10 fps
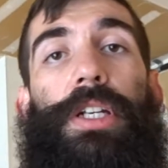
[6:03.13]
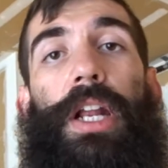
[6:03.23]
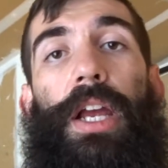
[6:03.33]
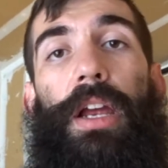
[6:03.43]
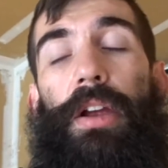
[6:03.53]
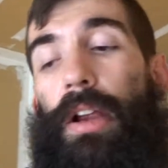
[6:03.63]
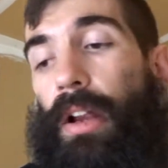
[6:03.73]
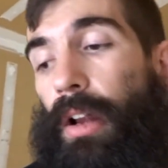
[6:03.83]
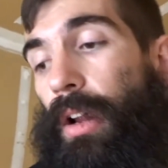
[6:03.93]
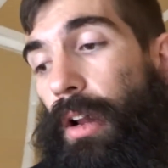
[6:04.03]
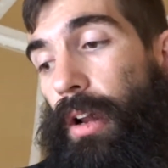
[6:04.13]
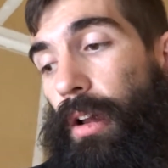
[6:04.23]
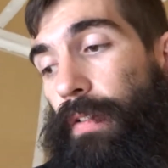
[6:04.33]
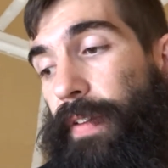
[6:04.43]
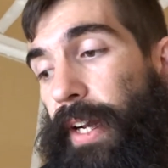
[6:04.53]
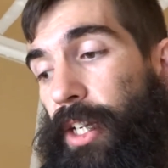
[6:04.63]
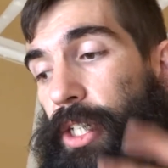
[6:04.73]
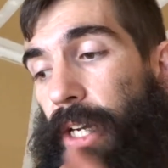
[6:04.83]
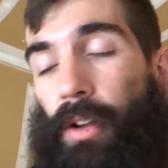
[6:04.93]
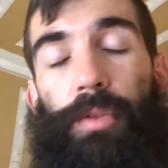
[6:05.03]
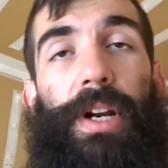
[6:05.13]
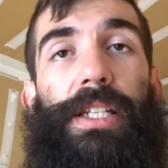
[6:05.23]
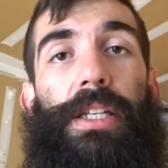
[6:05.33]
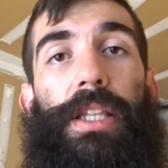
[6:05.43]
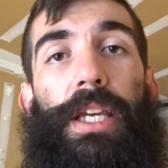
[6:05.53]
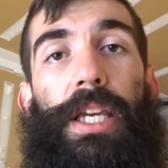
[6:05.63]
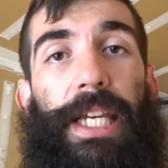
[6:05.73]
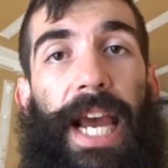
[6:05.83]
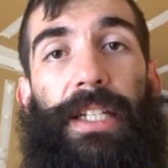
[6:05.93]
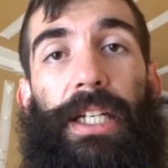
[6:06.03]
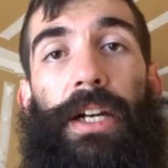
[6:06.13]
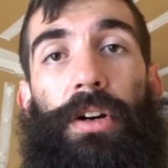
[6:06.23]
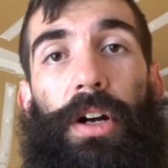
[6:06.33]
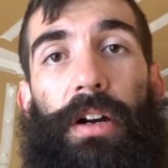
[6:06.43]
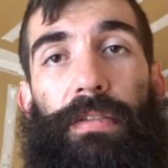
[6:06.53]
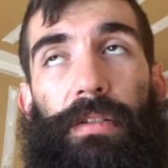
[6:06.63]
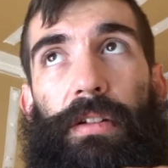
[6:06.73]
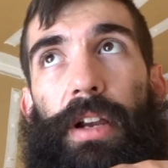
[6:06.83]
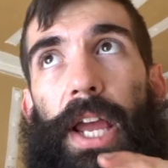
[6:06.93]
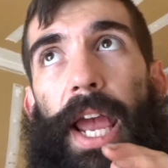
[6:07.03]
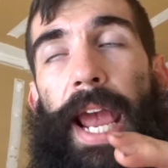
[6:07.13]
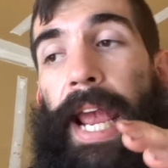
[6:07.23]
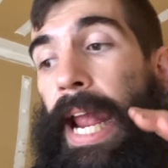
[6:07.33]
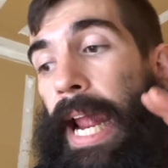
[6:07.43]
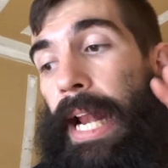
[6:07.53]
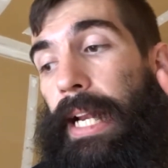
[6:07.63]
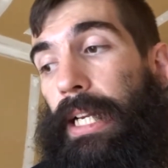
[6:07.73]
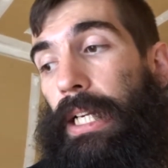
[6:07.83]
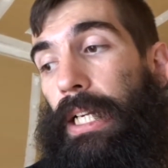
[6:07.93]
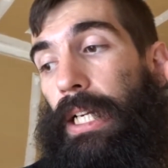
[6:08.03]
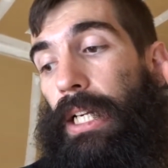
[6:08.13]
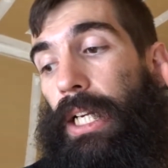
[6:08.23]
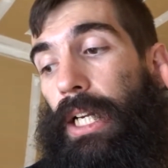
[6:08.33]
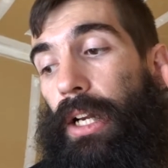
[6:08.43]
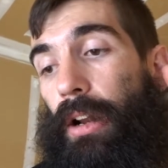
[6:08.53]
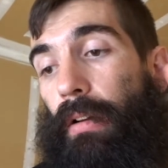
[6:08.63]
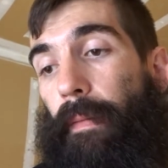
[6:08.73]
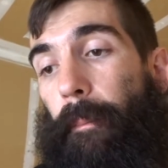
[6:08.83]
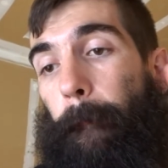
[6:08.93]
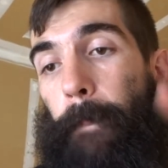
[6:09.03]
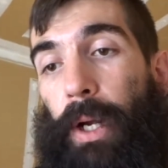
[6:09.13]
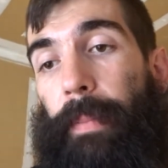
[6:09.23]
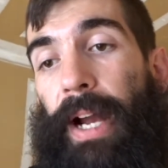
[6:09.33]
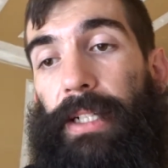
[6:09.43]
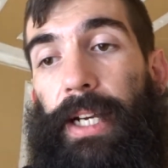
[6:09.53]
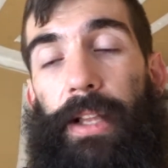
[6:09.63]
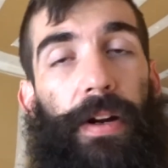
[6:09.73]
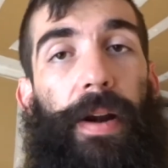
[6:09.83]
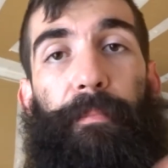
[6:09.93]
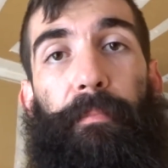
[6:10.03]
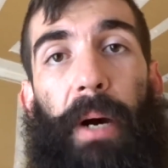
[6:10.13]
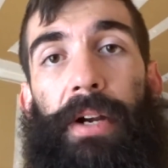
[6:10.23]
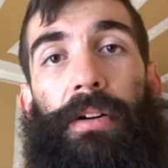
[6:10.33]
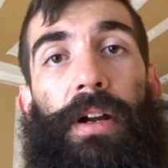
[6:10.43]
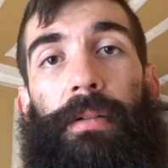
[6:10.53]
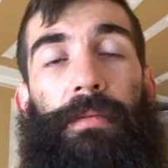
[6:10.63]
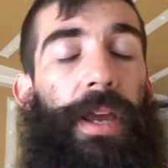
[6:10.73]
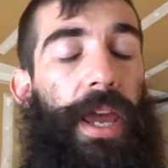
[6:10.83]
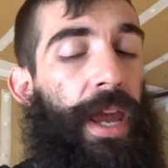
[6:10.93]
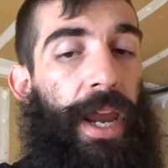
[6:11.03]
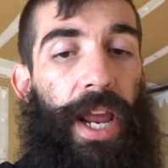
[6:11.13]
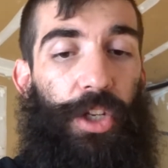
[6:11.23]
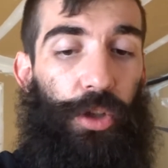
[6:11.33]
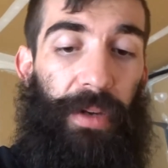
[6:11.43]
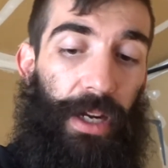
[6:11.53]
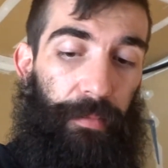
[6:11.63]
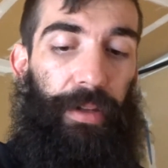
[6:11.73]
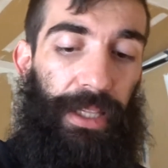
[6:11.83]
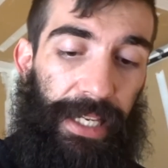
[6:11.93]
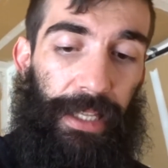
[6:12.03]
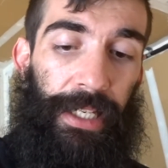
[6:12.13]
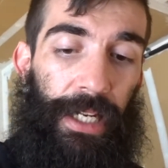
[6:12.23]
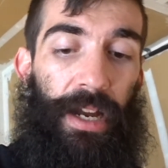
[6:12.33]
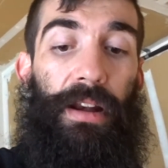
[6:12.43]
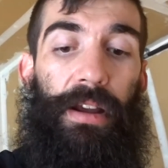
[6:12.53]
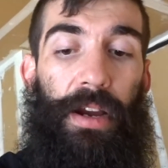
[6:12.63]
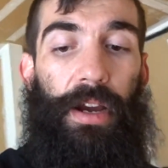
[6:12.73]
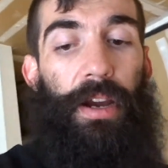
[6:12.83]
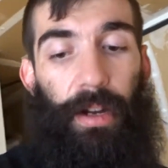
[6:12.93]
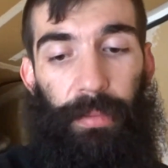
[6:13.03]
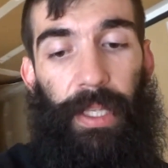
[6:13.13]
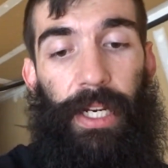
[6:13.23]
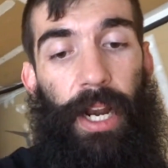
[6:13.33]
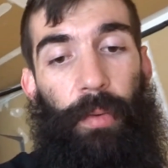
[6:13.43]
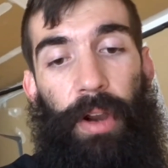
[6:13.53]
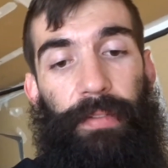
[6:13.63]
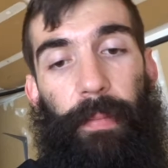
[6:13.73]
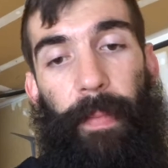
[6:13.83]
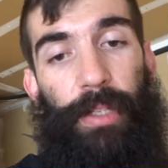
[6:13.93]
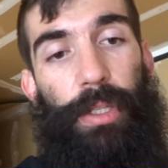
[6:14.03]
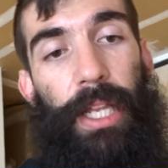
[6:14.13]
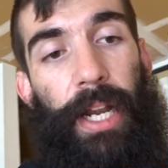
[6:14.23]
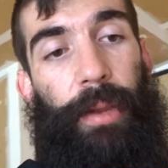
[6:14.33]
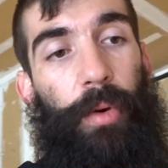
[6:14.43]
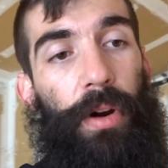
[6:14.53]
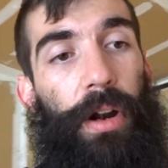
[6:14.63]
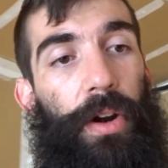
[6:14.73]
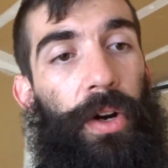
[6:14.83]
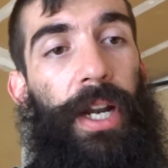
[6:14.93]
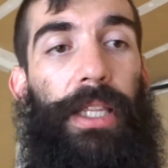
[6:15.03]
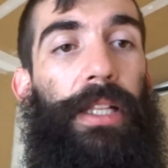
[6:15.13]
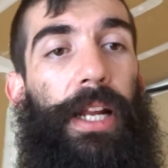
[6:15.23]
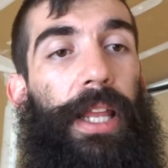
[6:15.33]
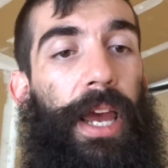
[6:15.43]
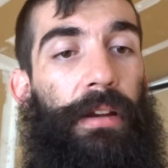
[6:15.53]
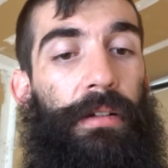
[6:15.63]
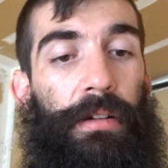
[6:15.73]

gonna finish getting all the rest of the gasket gunk off and put it back together and button her up, and she'll be completely done. Completely done. I won't have to mess with it anymore or anything like that.